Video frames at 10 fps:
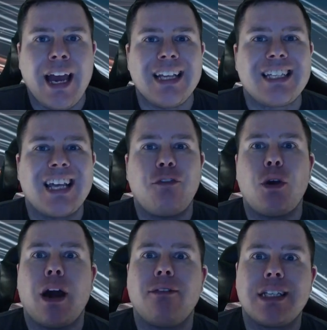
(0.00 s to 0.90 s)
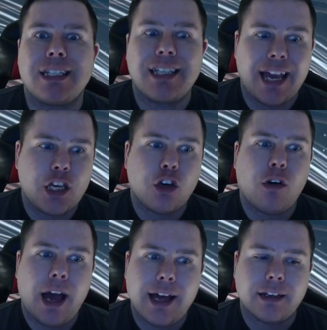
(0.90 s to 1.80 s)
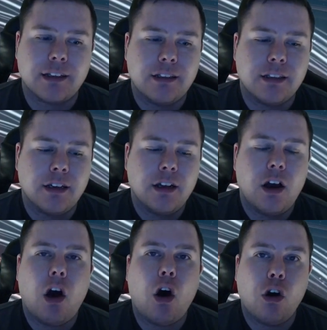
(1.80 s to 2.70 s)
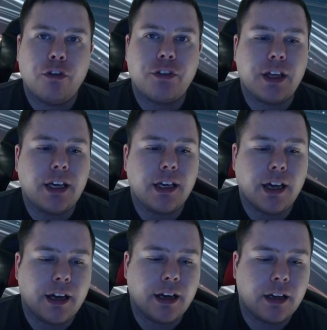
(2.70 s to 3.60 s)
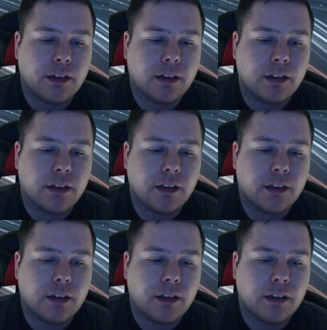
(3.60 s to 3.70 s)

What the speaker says: Instead of you having to take your hand off the